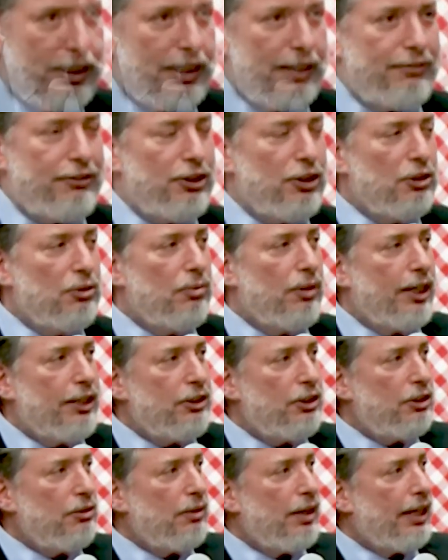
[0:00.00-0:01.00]
if you
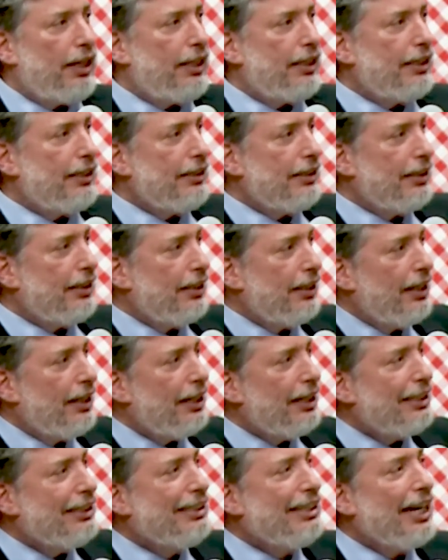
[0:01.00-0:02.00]
went to a
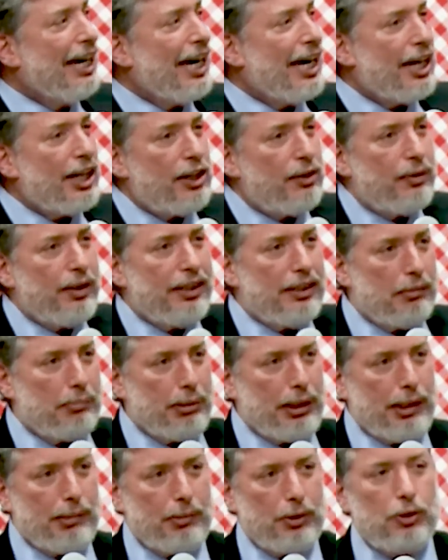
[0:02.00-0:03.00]
gathering of
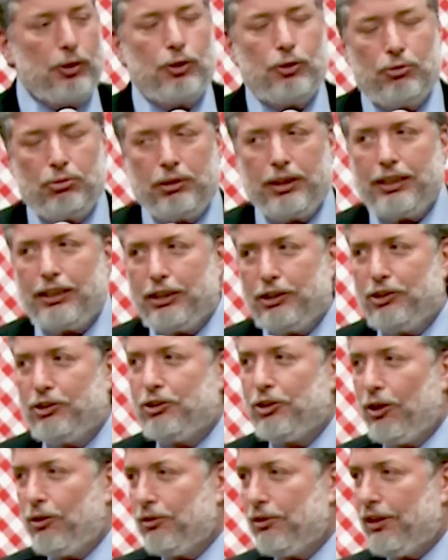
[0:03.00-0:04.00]
people who really
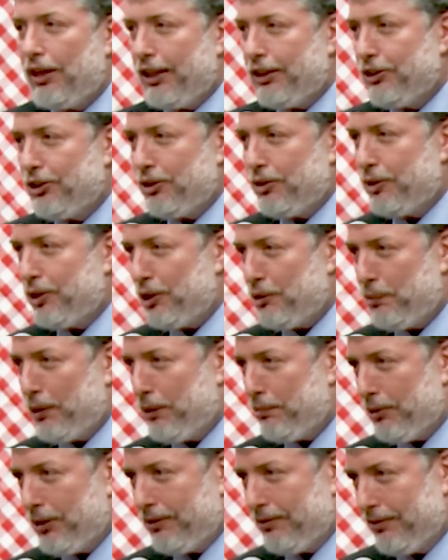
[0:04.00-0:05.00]
don't like Jewish
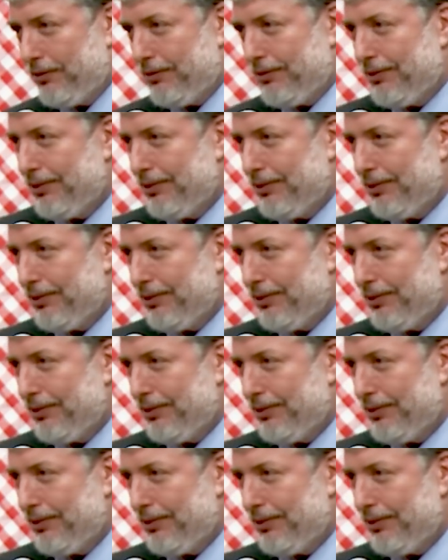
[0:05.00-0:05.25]
people,